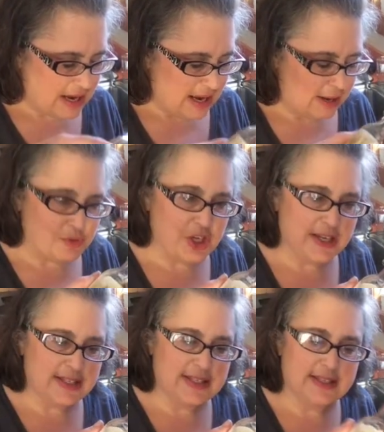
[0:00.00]
I'm
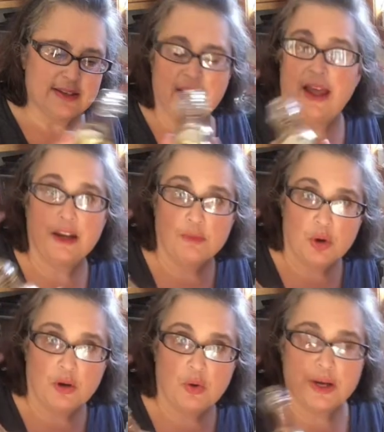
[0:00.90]
just adding
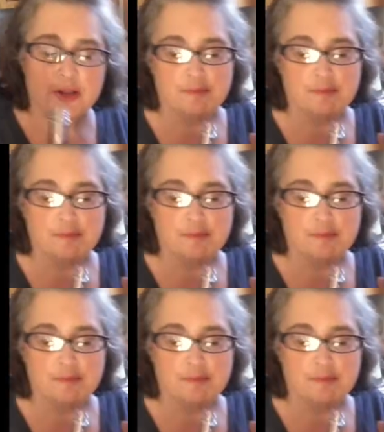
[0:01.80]
more oil.